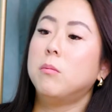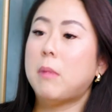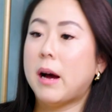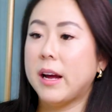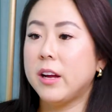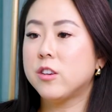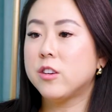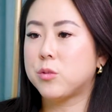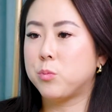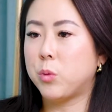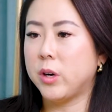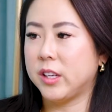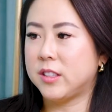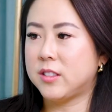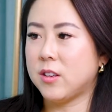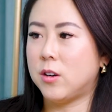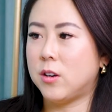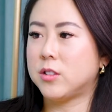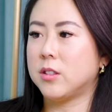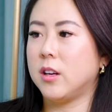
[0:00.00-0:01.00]

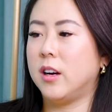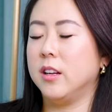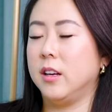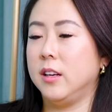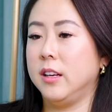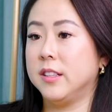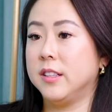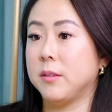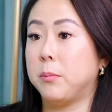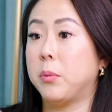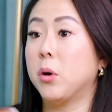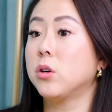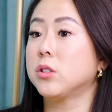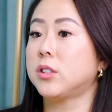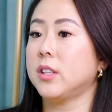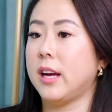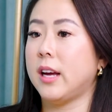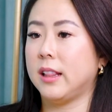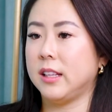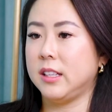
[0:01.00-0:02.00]
Myers-Briggs also is a
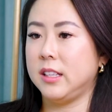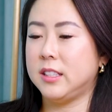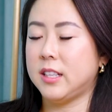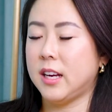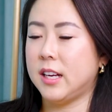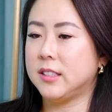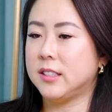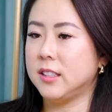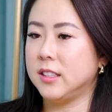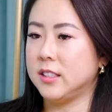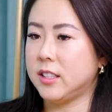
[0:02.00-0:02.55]
personality test.